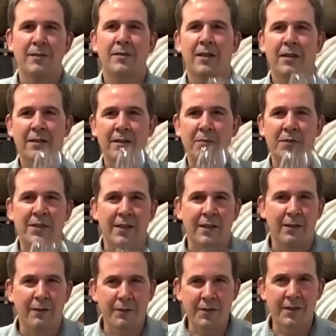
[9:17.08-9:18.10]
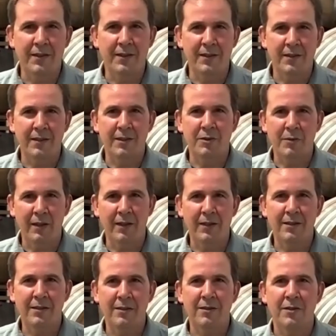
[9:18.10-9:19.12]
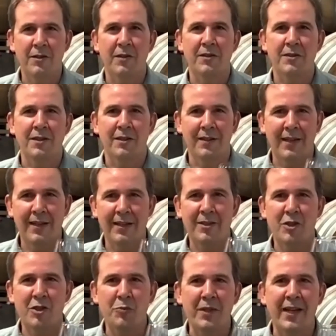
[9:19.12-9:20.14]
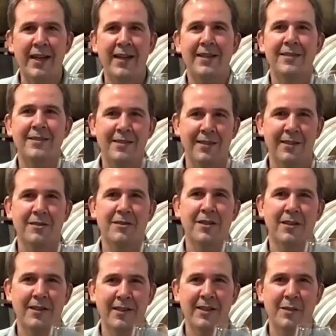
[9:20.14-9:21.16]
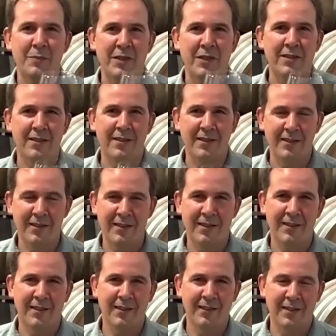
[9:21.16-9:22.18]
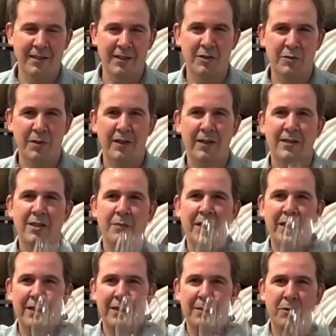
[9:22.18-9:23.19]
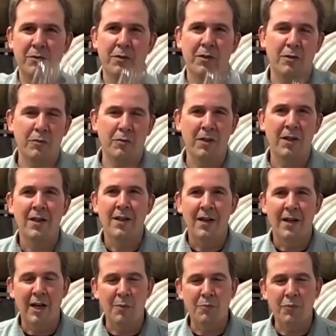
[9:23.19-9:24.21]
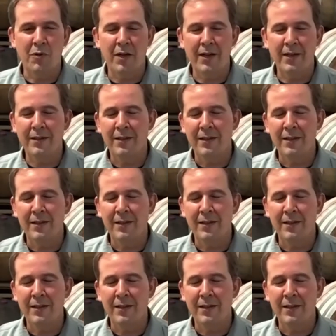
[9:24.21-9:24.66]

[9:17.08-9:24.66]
tuck themselves into the trellis, so there's a lot of human hands that are tucking them into the trellis and making them grow upright.